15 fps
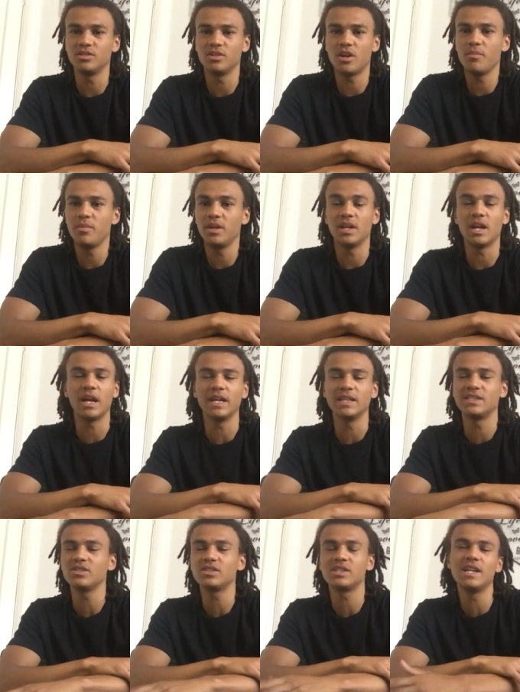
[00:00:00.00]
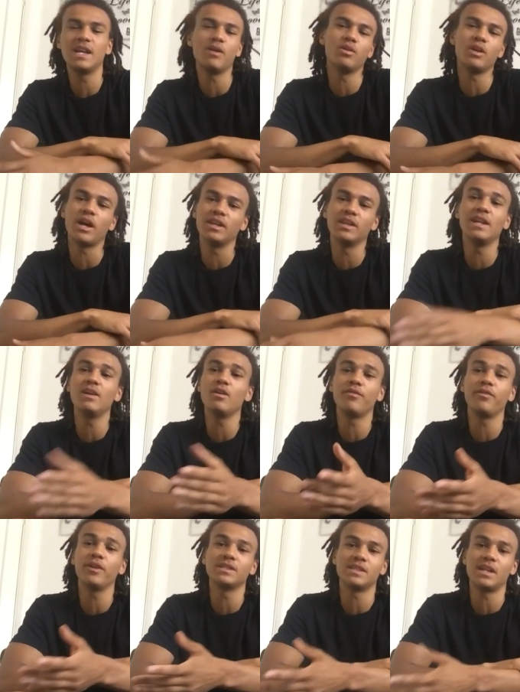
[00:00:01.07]
You know what I mean? Like, it's just little, like the little
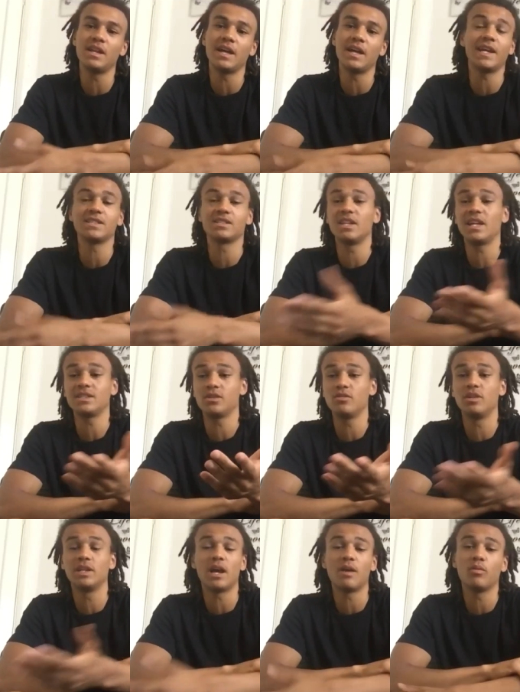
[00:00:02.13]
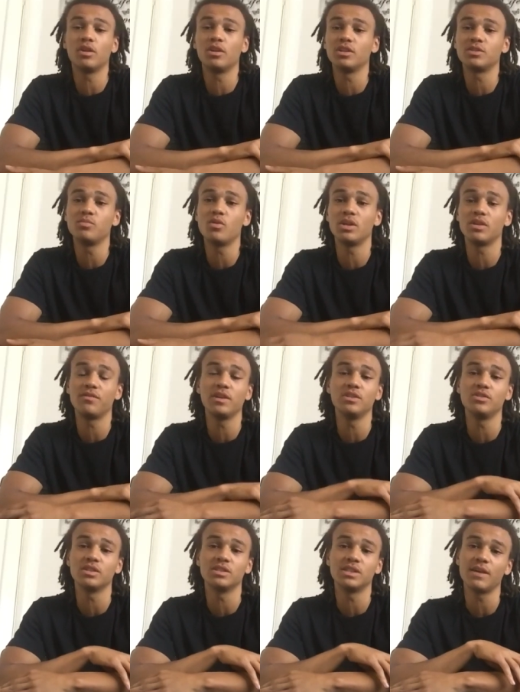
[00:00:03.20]
things like that. That's only like one of the smallest things
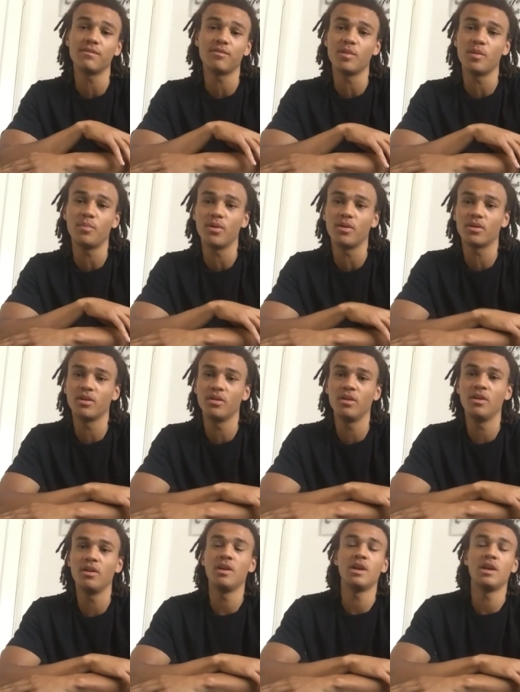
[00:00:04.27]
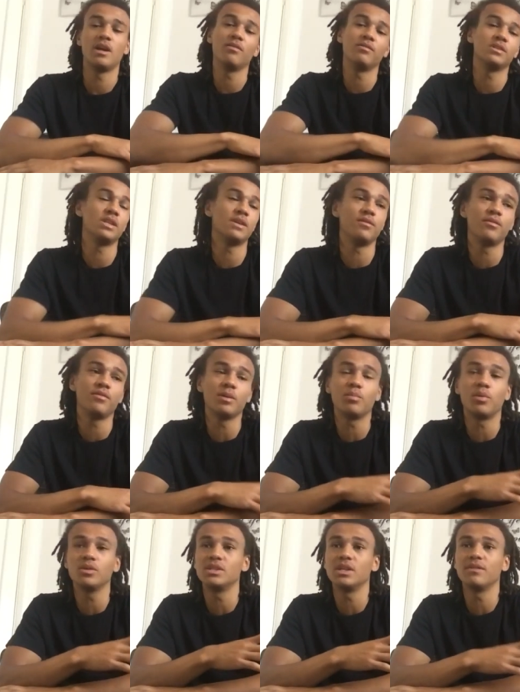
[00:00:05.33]
you can take from the book. And obviously, if you think
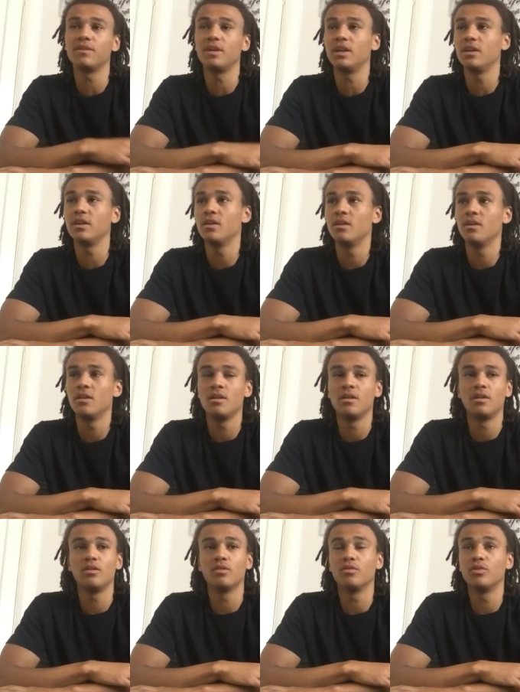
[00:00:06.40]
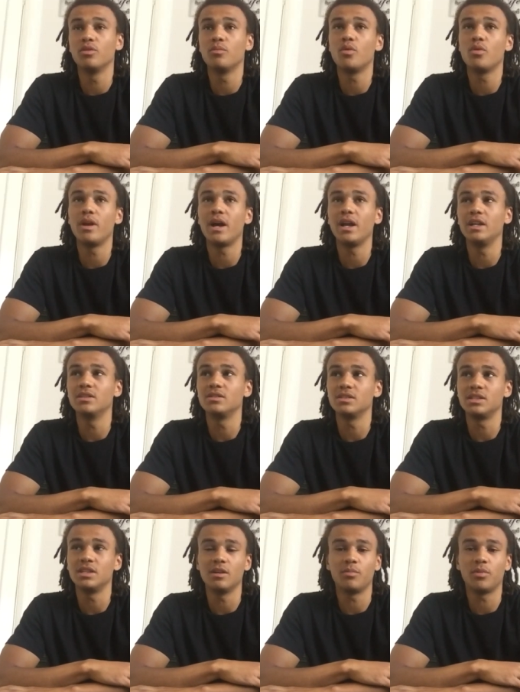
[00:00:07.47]
positively, you're more likely to
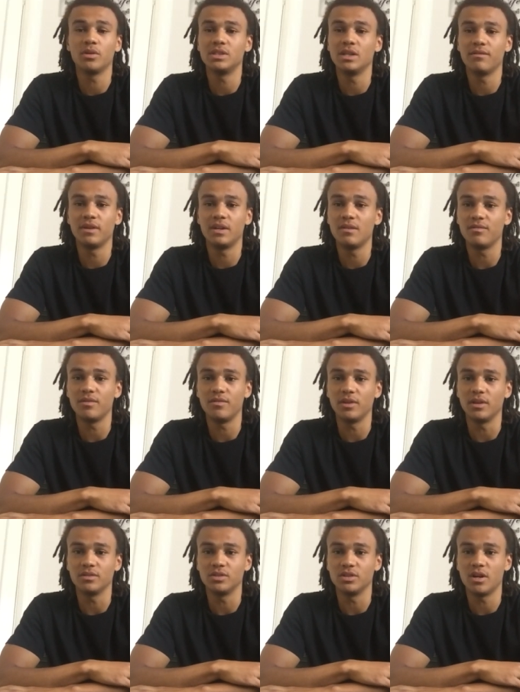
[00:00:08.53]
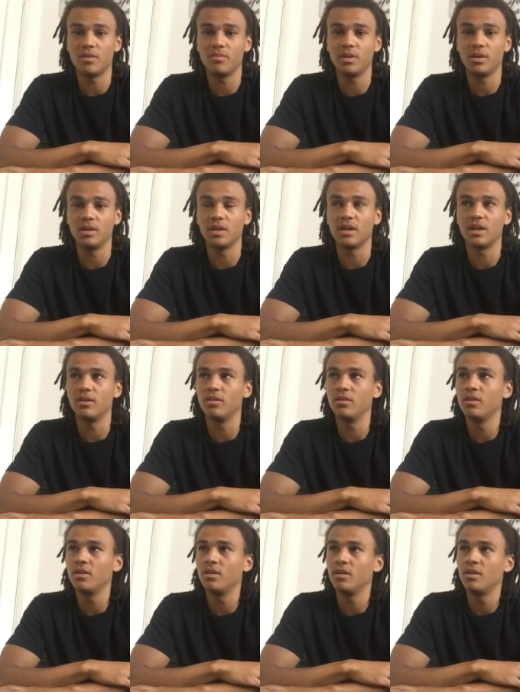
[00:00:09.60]
see a positive in everything. Do you know what I mean? And
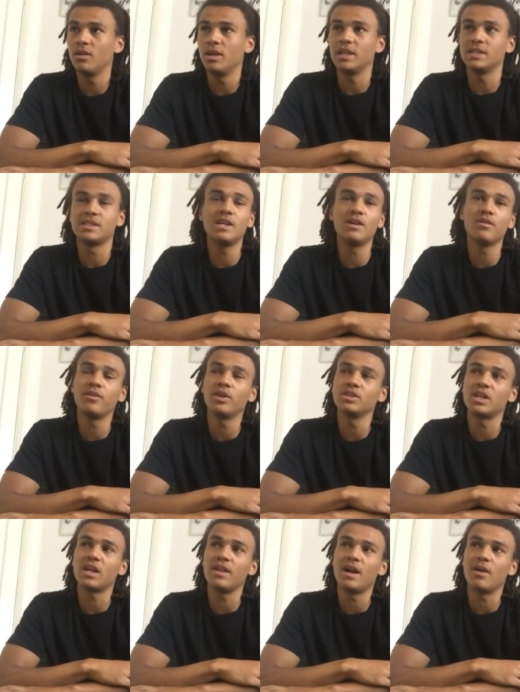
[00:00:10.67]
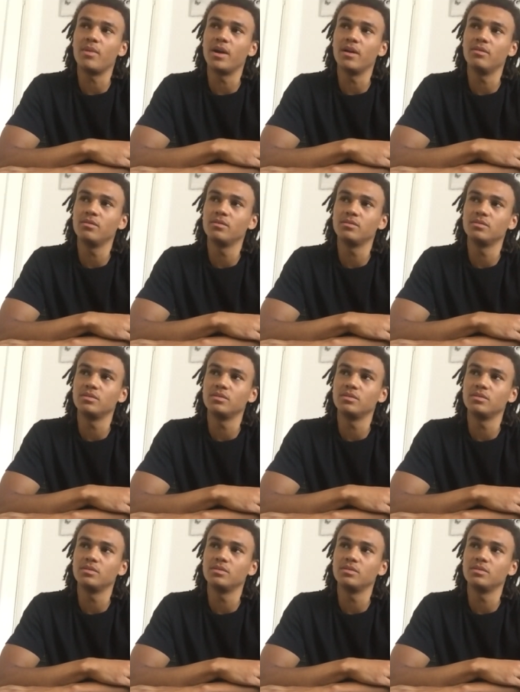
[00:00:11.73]
it's little things like that, man.